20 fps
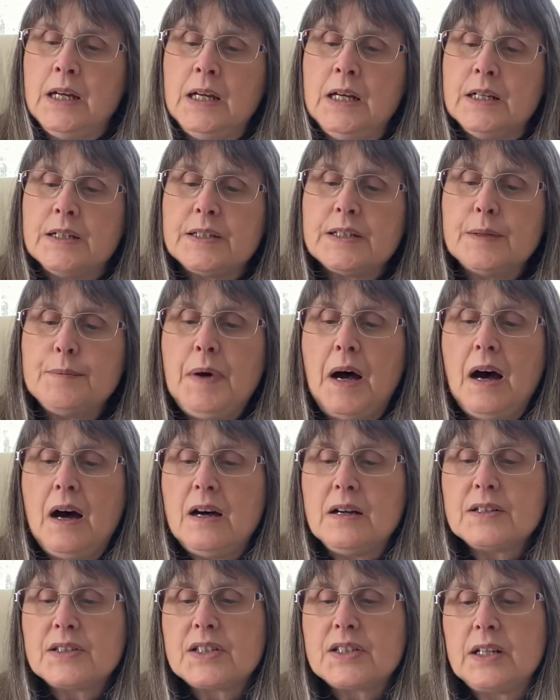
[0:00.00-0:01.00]
Some
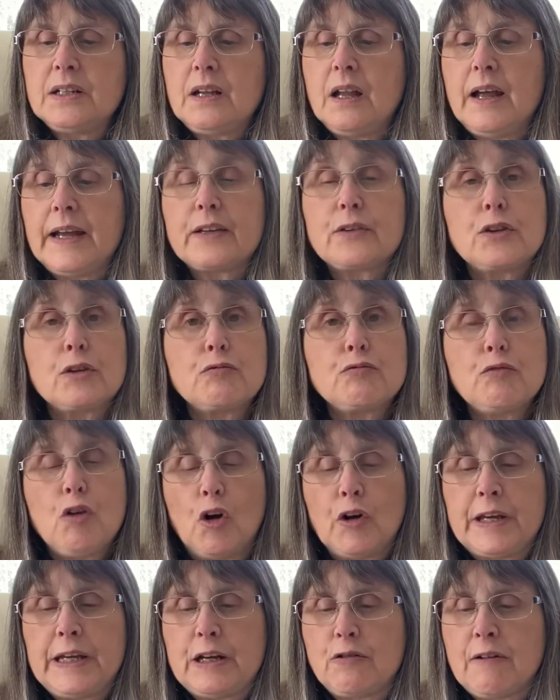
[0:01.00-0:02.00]
hearts are like the
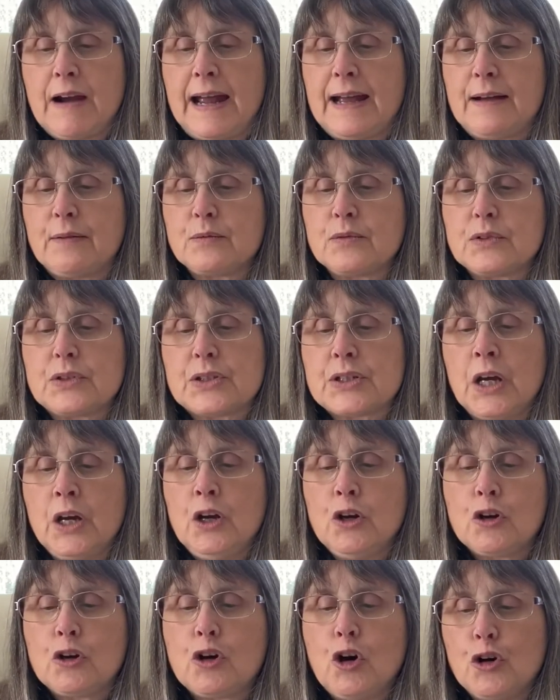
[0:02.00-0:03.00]
rocky ground.
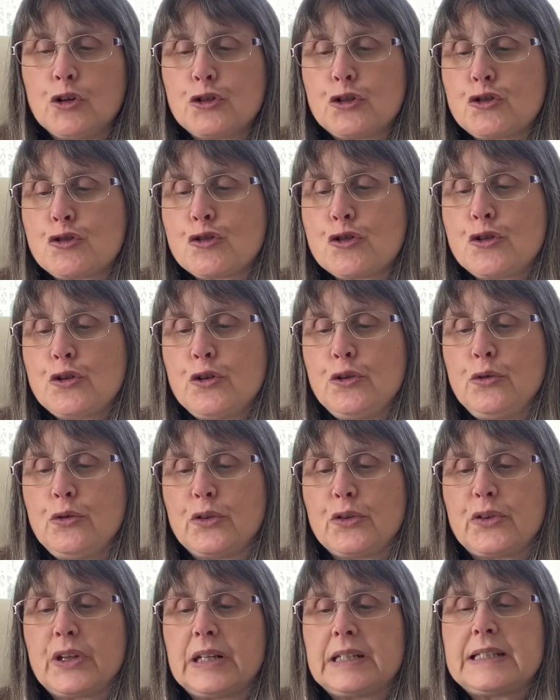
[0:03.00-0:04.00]
God's
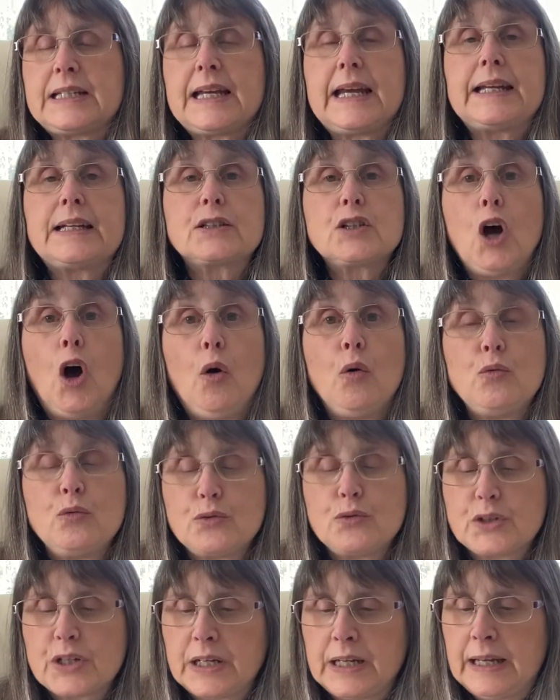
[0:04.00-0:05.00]
truth takes
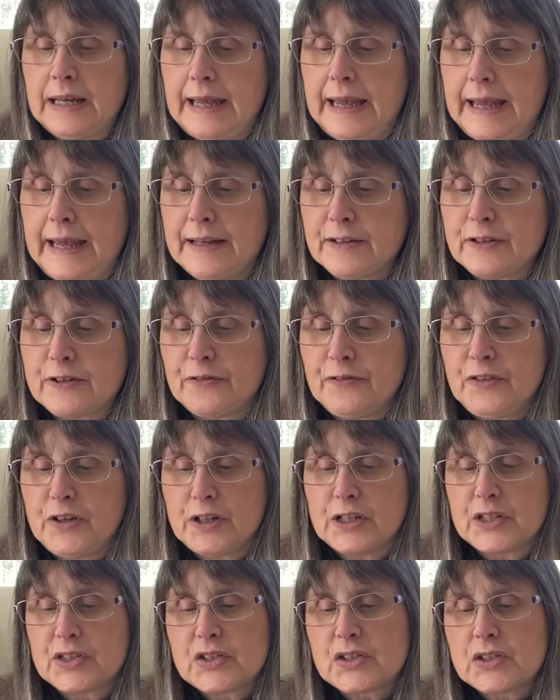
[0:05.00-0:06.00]
hold at
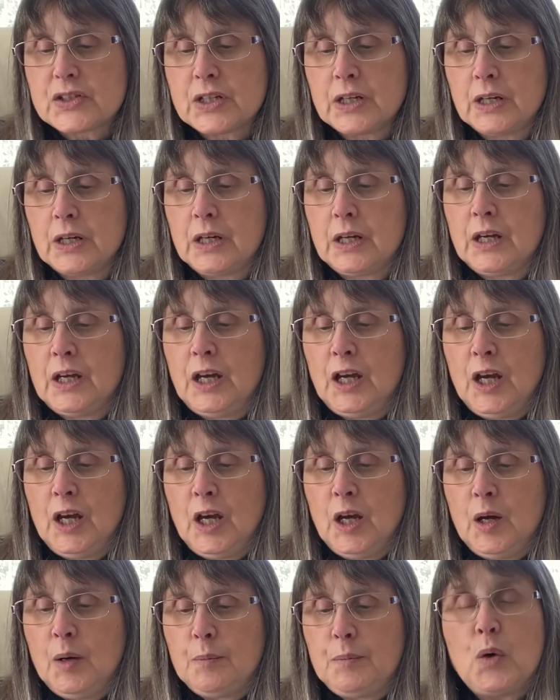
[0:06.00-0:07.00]
first,
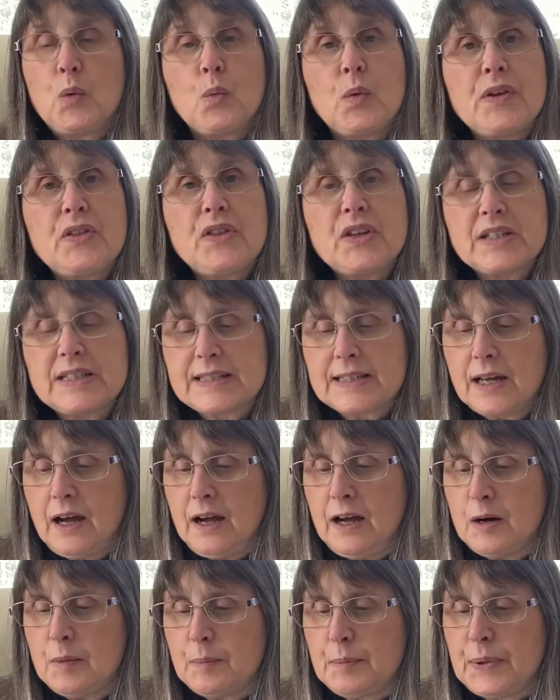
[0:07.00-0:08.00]
but withers
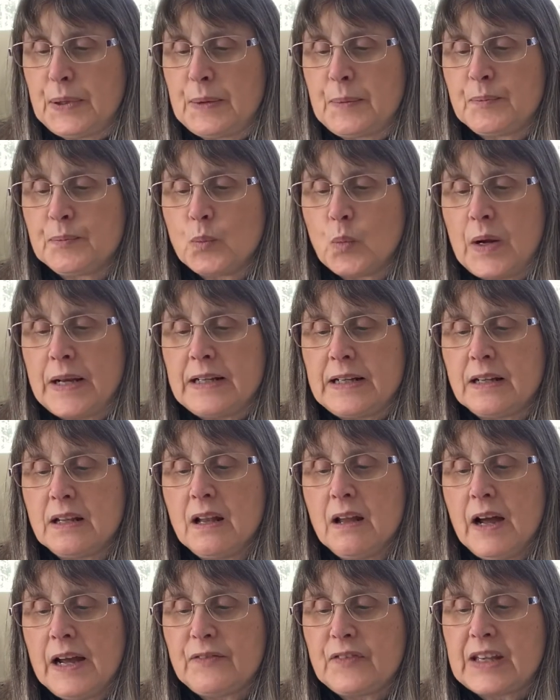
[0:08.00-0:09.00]
up when
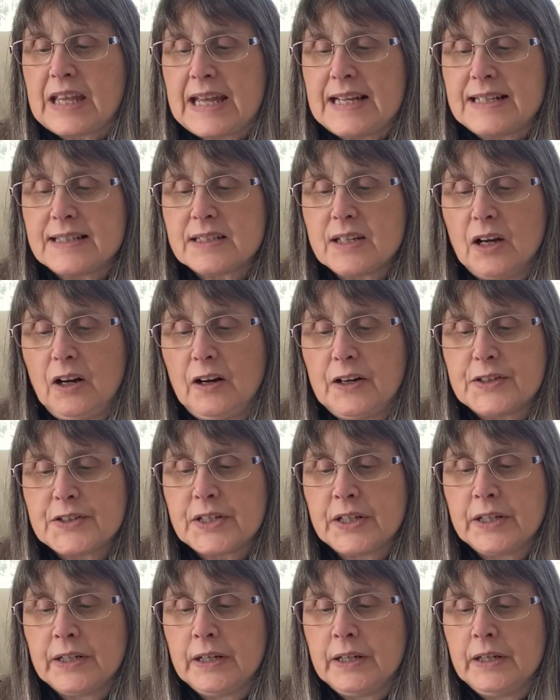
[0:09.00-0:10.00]
life gets hard
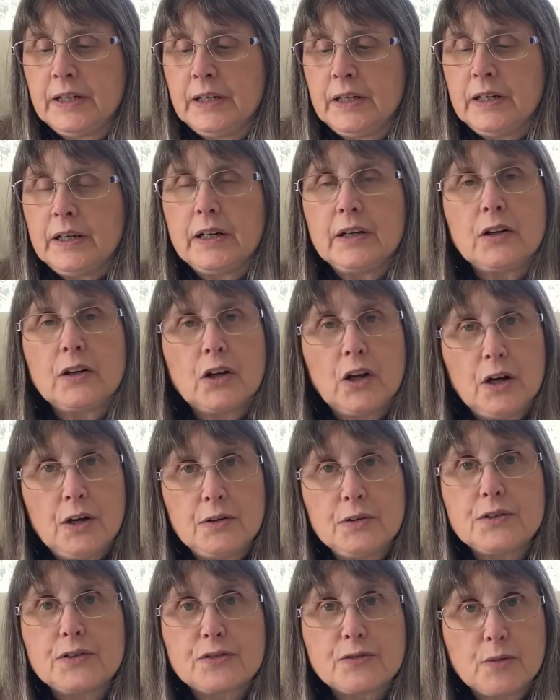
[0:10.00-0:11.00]
and
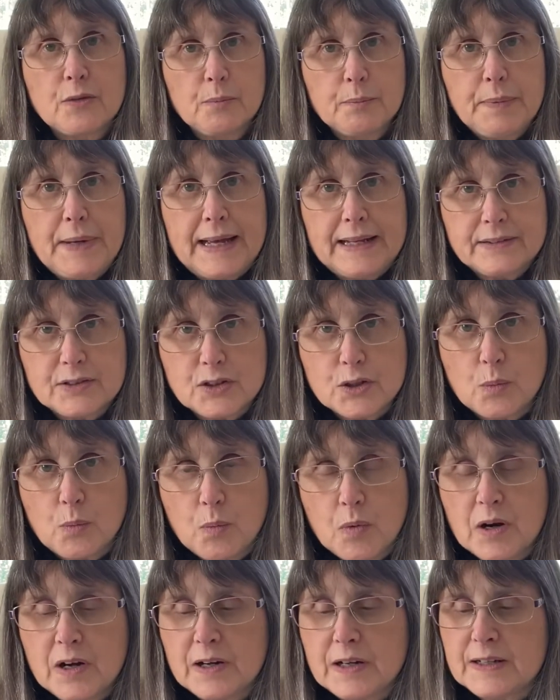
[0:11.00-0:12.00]
goes from bad to
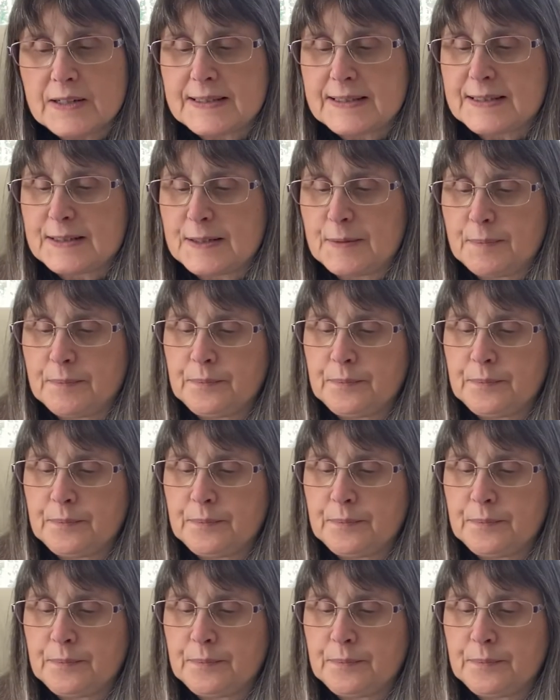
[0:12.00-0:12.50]
worse.